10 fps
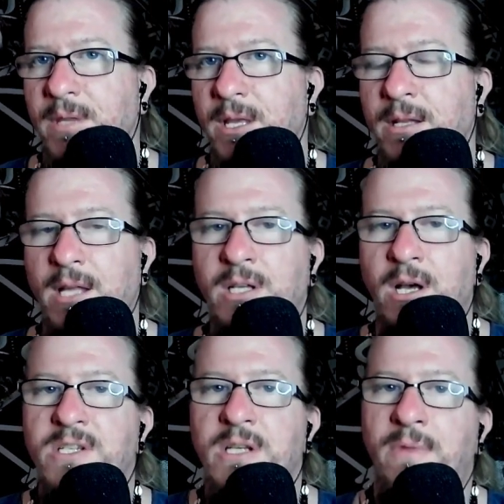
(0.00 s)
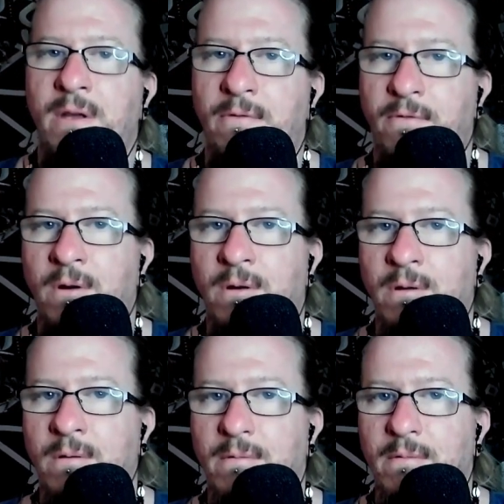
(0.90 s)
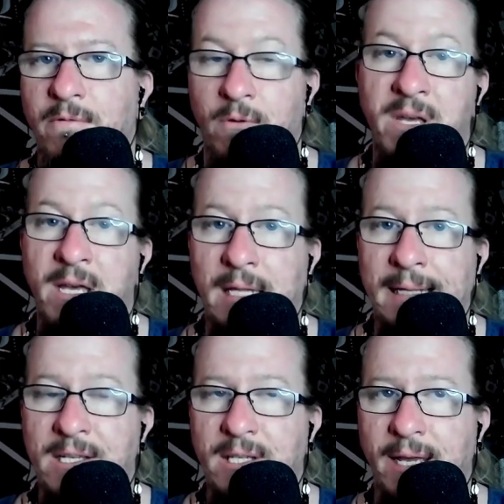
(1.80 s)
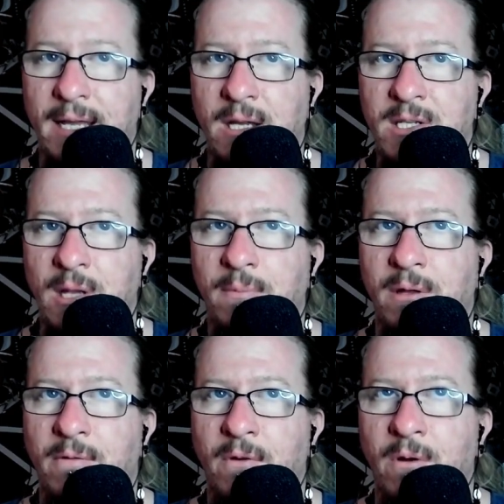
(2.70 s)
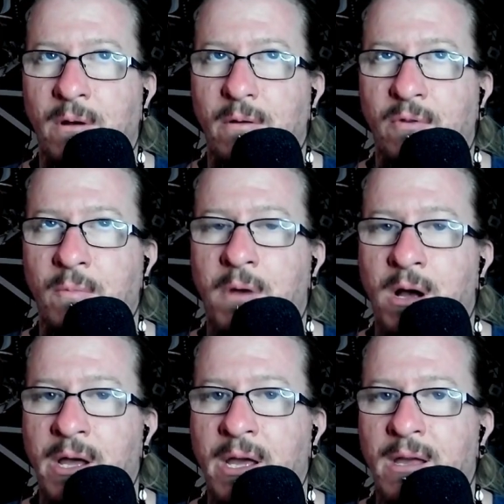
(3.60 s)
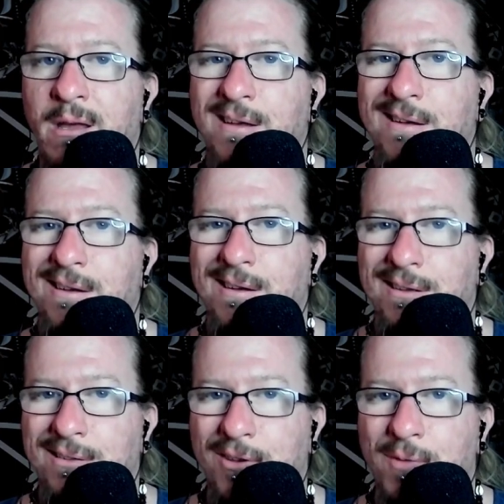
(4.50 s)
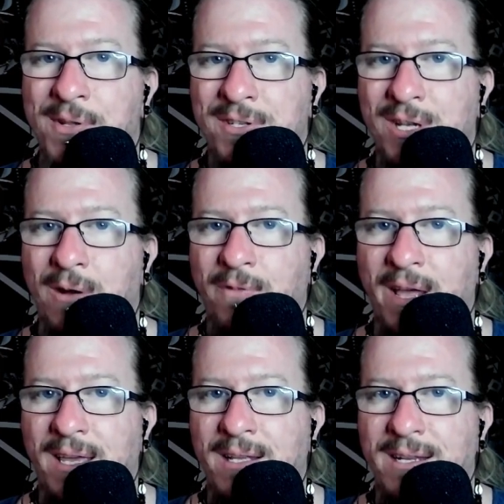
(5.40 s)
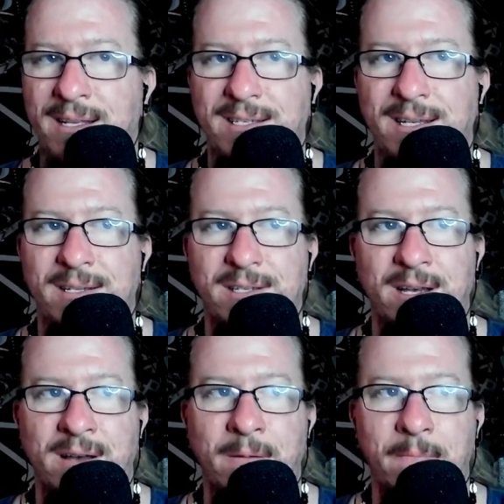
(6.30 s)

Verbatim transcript: it it does something for for me at least, like it does something for for my human self. Like it it's it's uh